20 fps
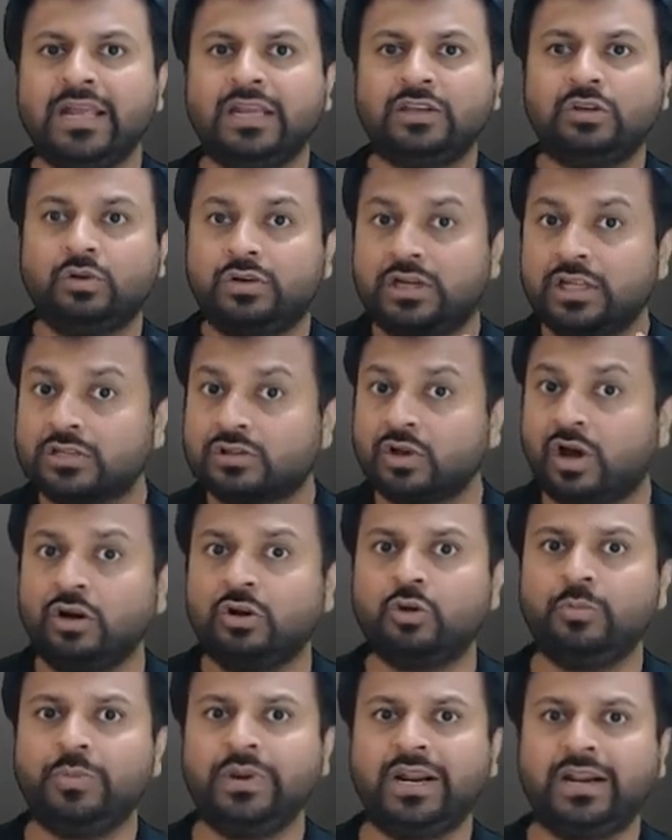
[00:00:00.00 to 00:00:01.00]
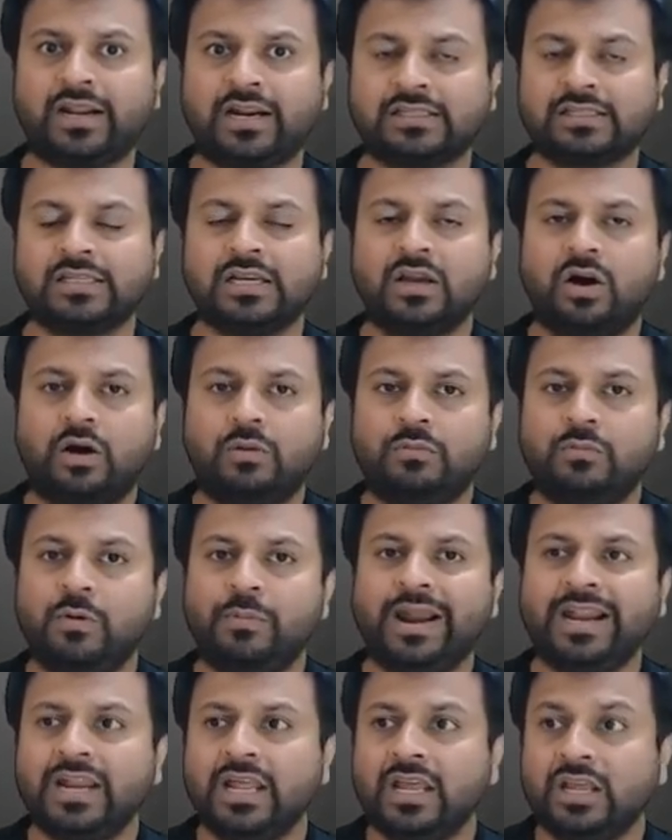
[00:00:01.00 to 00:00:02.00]
you dissolve to be a trust, or
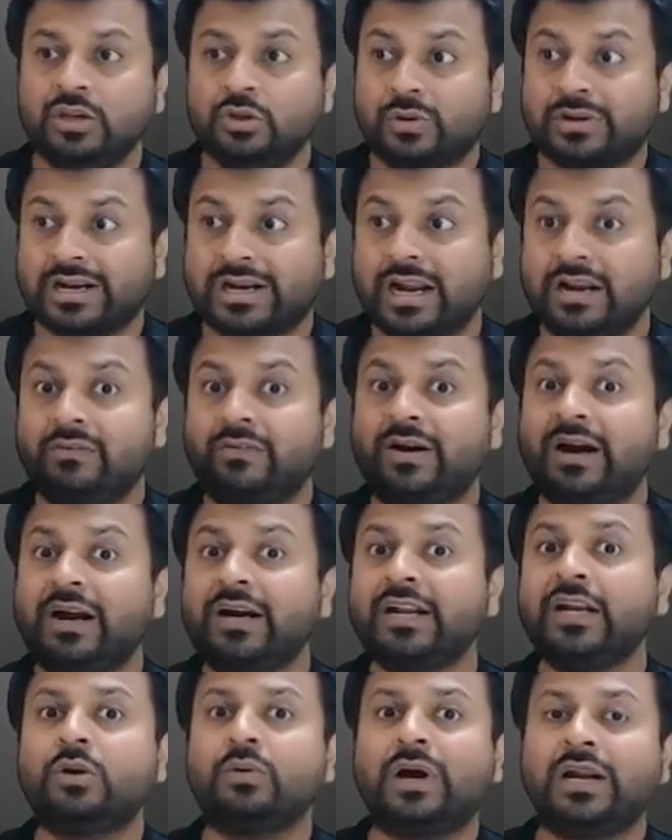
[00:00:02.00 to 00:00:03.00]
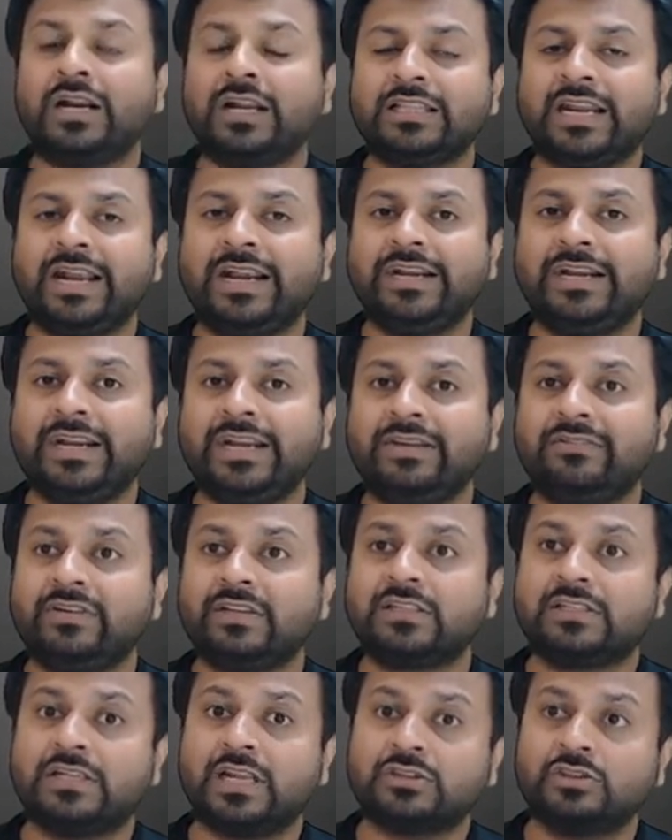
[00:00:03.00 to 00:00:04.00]
moment you convert into another entity
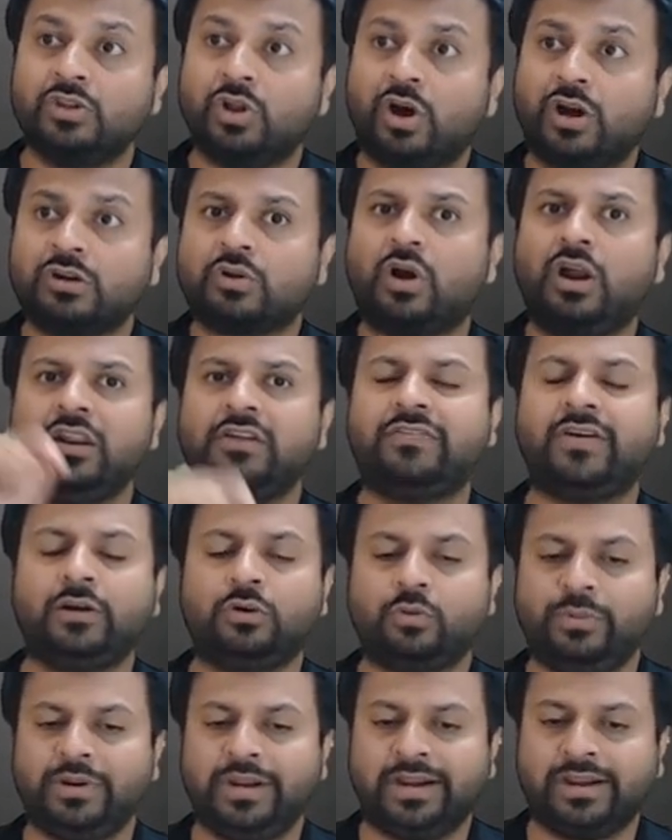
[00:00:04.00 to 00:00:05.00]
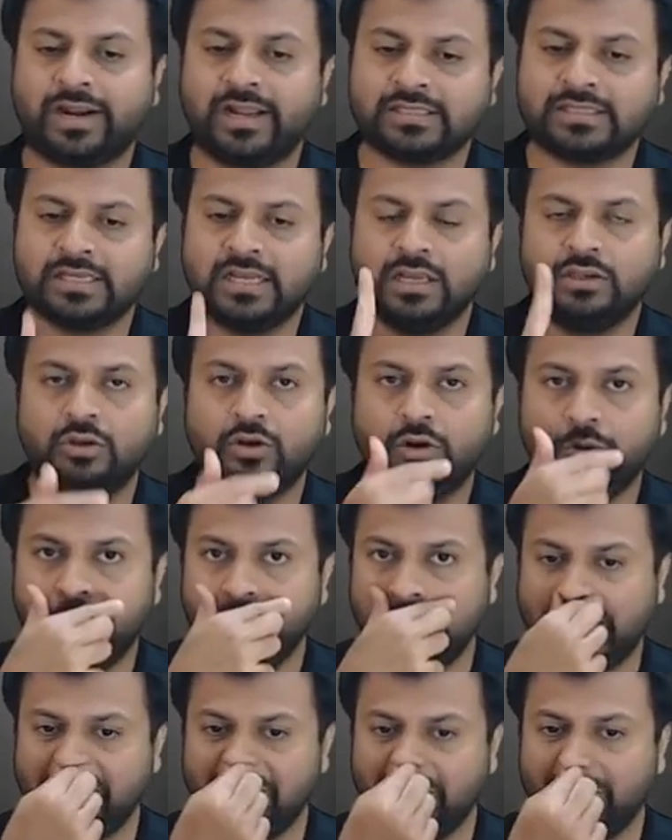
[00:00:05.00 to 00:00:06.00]
which does not qualify to be a trust, you will
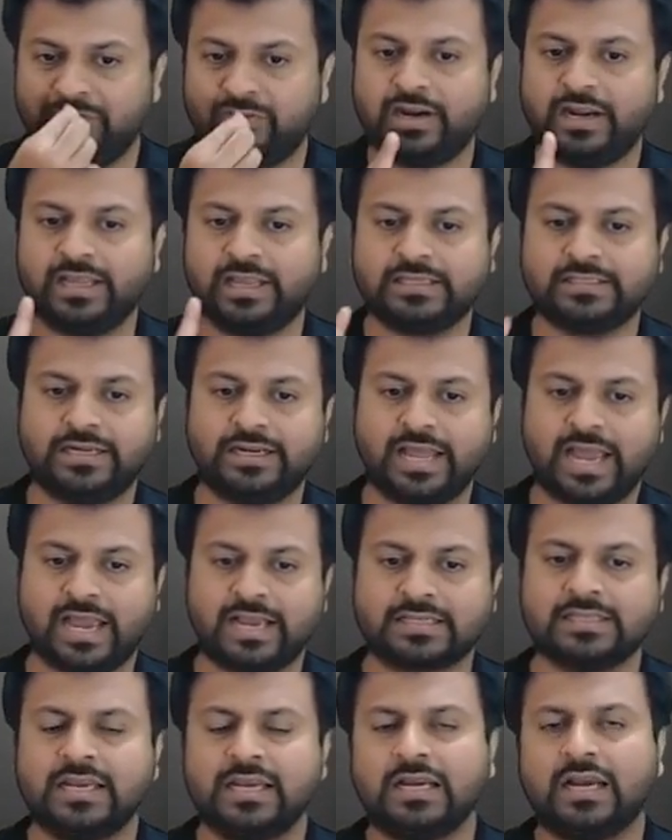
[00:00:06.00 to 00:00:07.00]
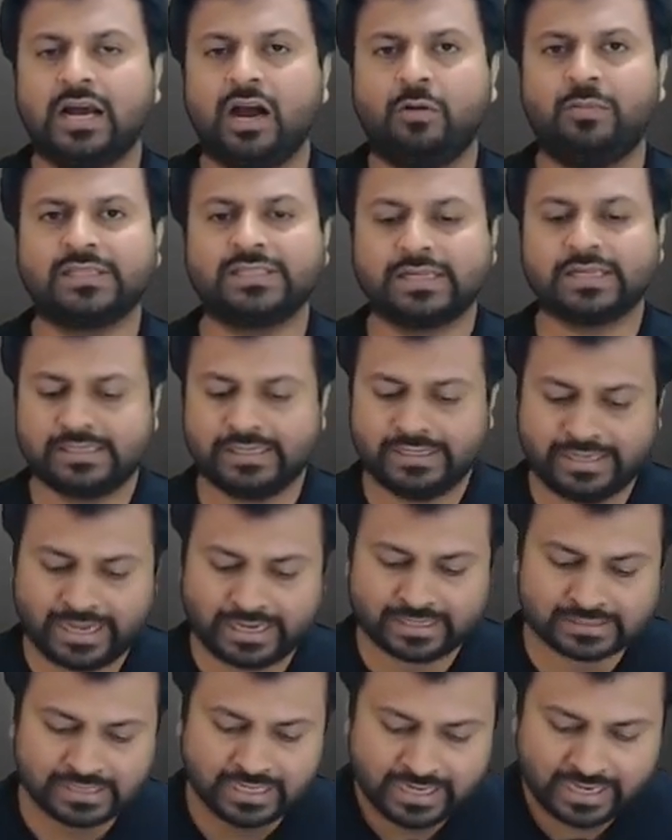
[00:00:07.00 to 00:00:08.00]
be liable for an exit tax. How much exit
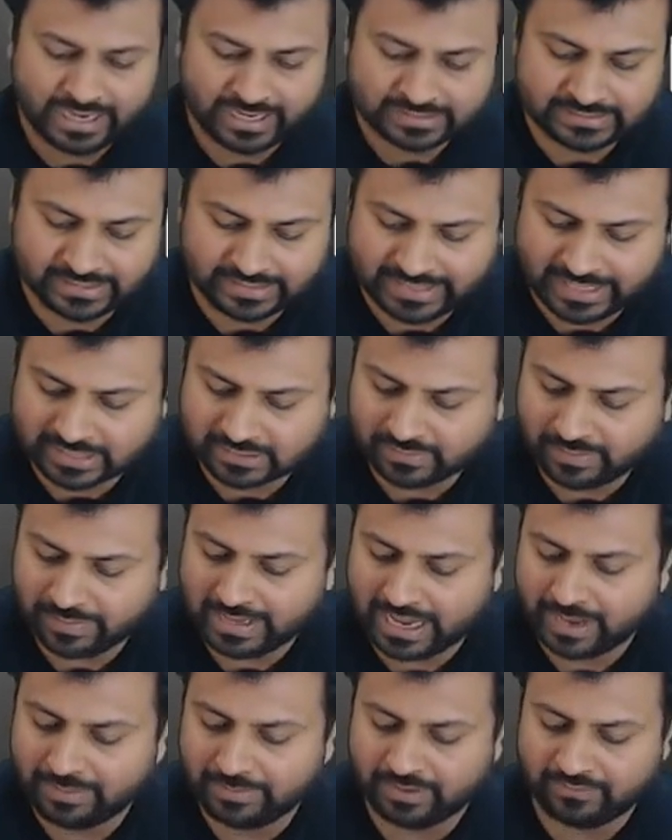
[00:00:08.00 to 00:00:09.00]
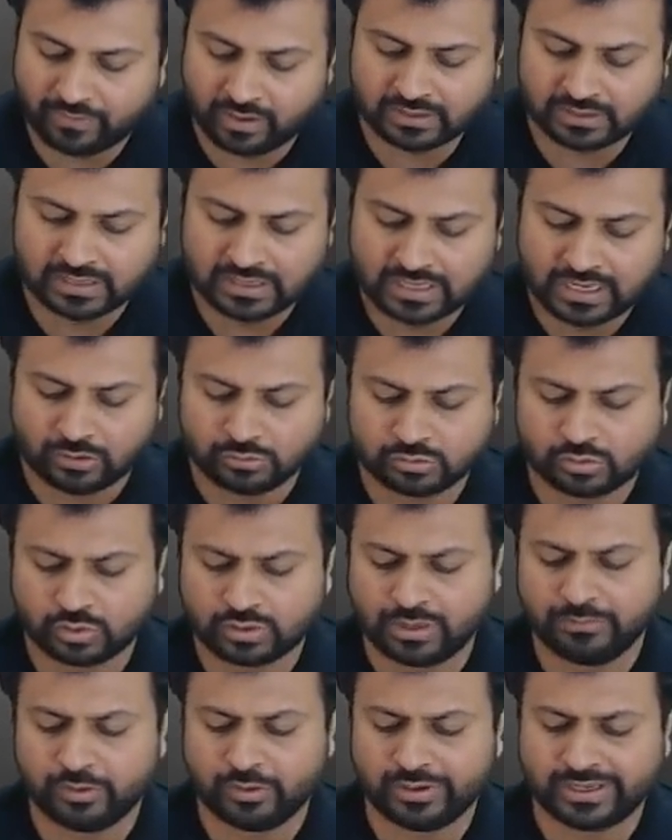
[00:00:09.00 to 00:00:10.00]
tax? Exit tax will be liable for. How to
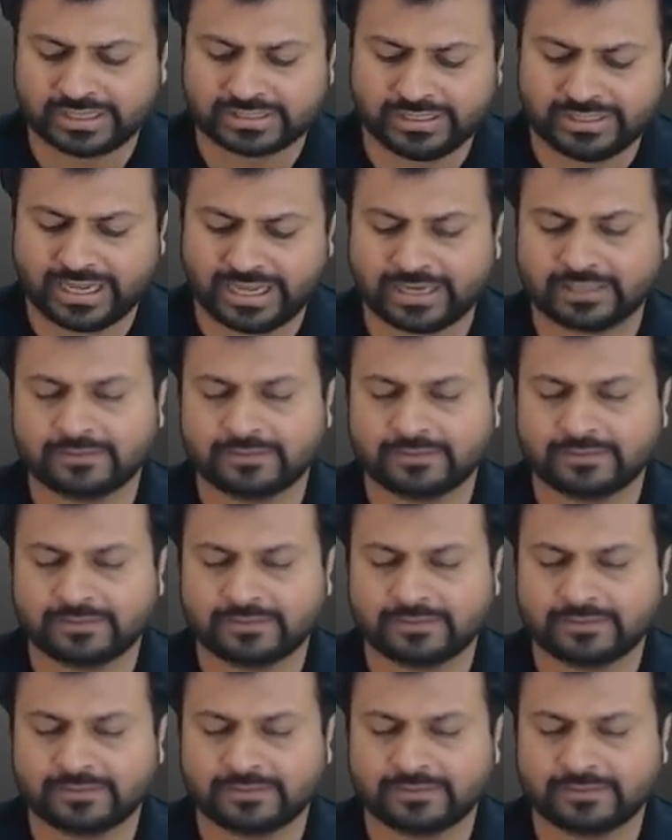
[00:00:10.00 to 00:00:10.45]
compute exit tax?